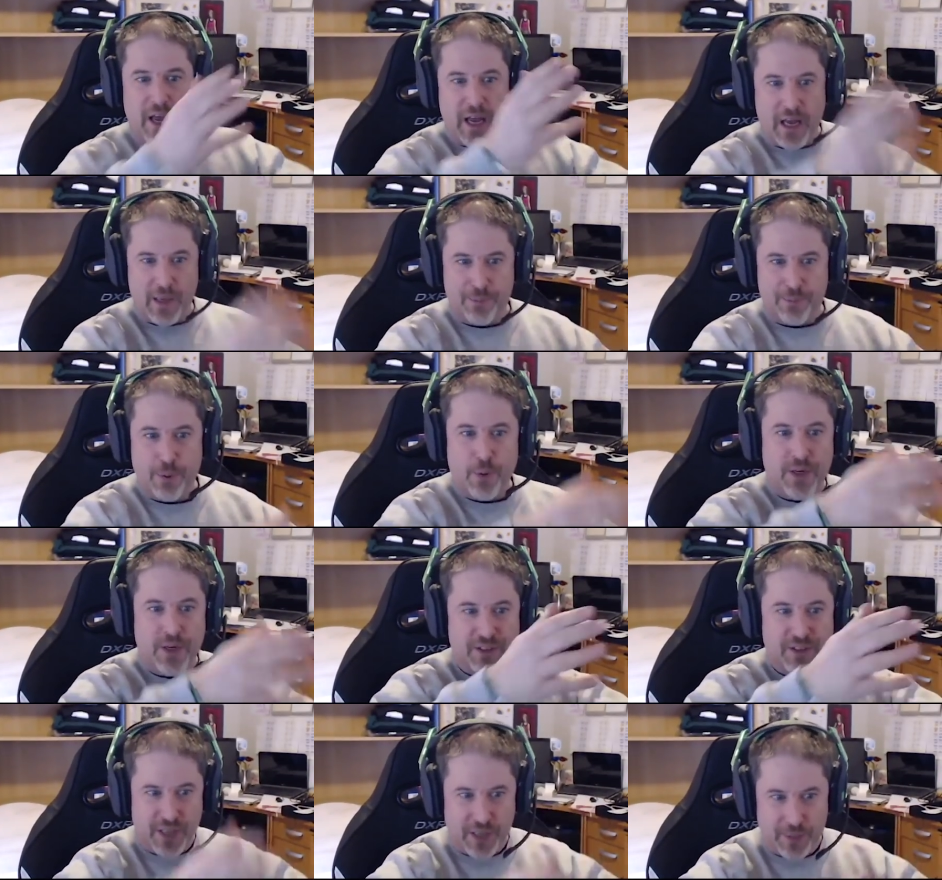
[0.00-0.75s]
hit
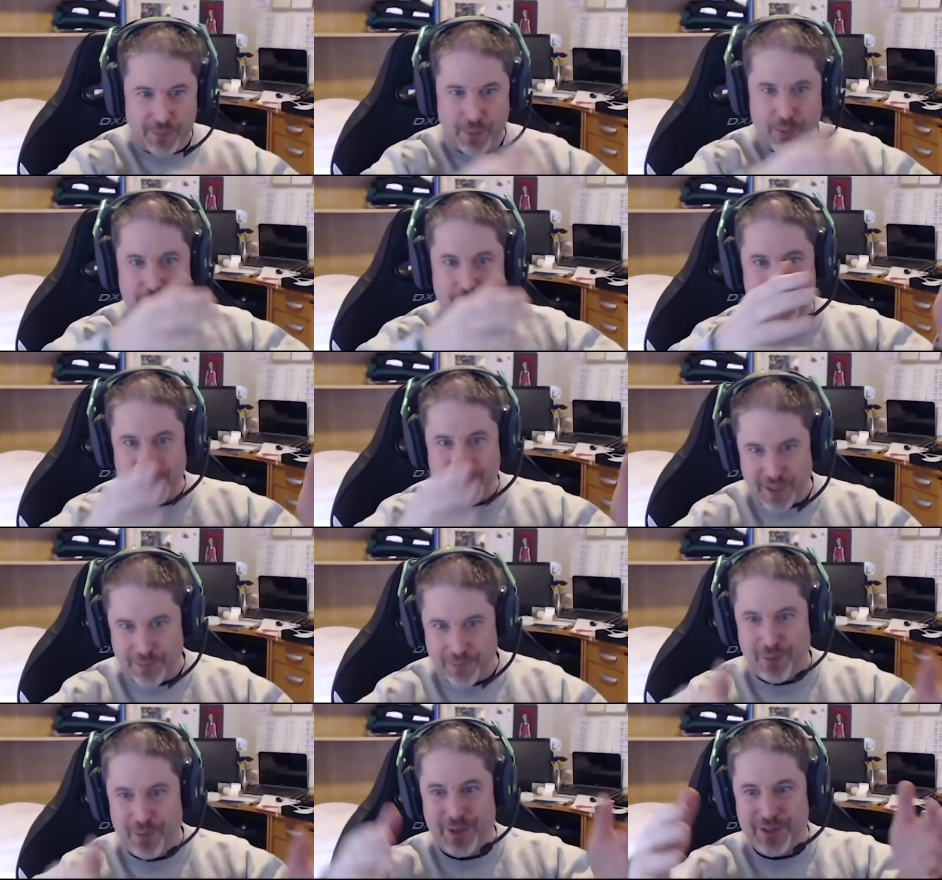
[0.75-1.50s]
points, hit points,
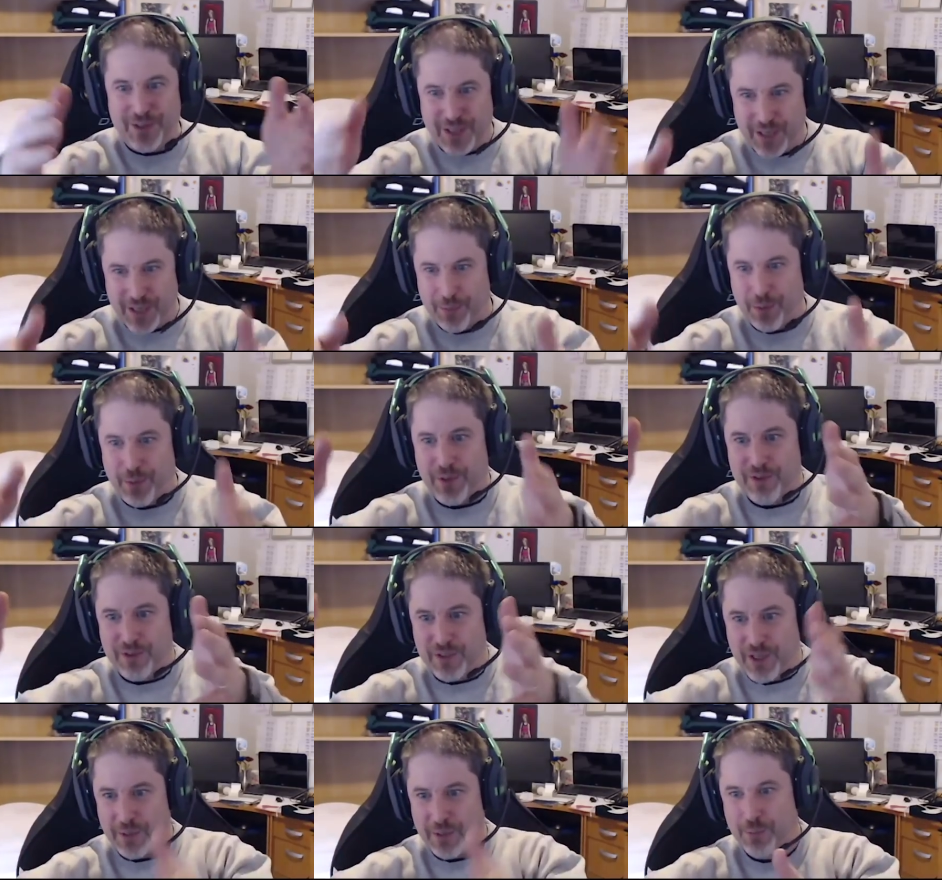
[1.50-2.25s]
hit points, hit
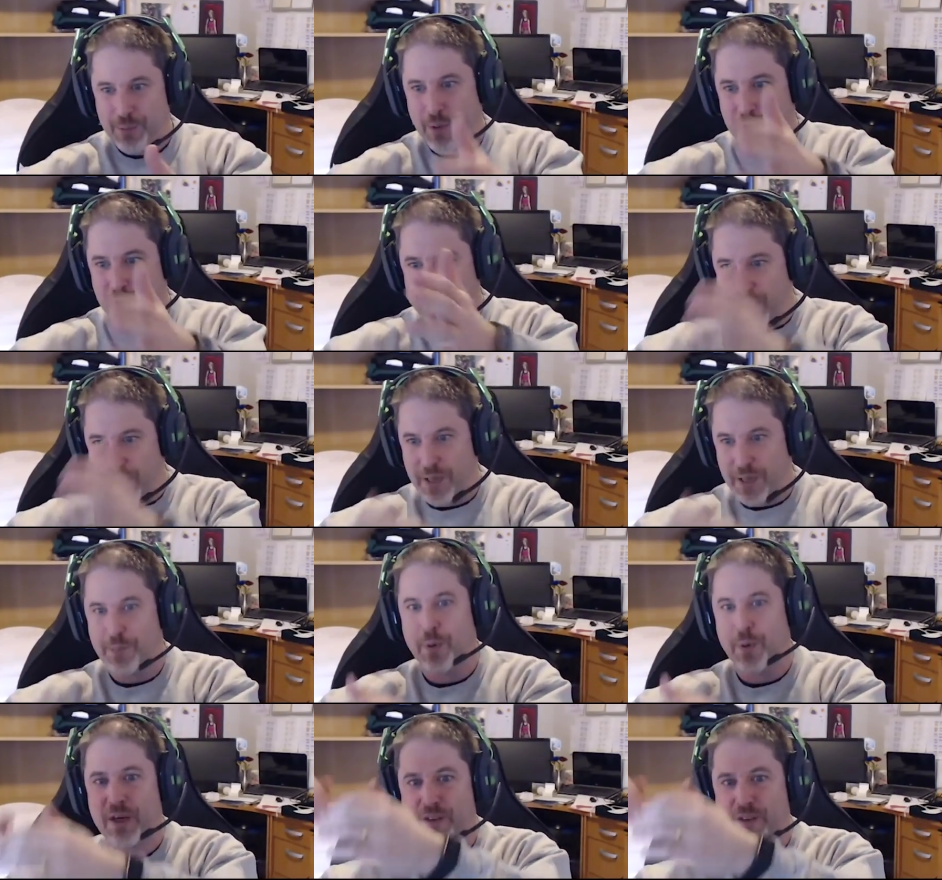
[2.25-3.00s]
points, hit points,
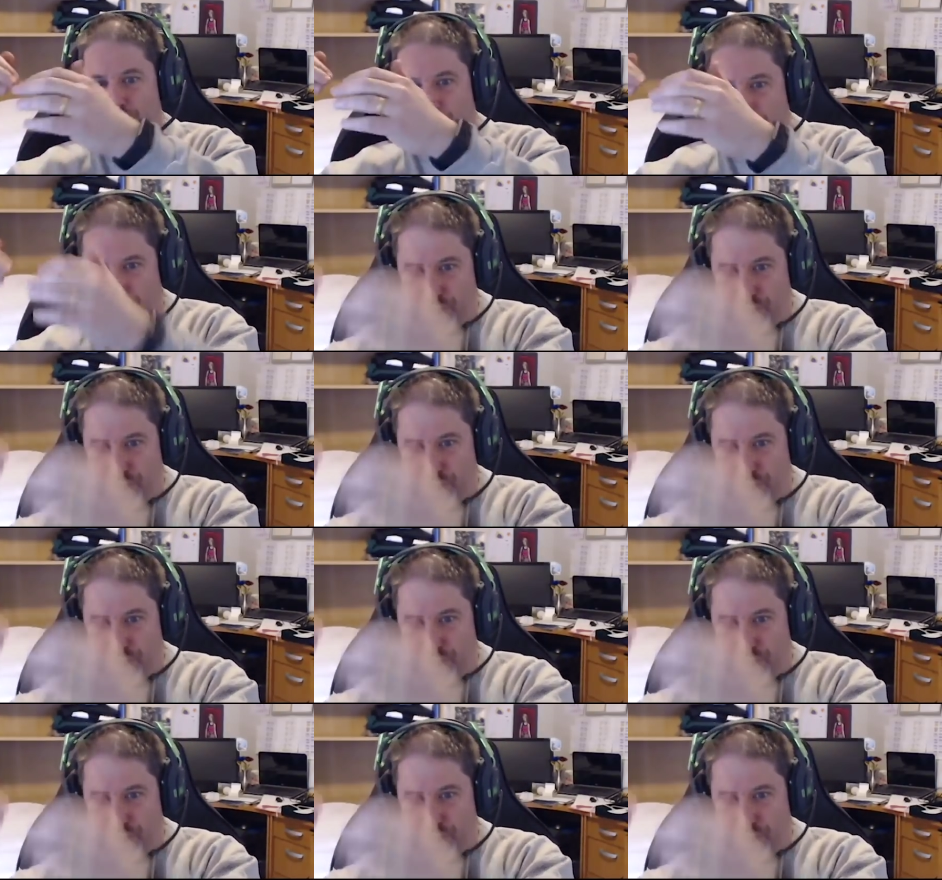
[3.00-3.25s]
hit points,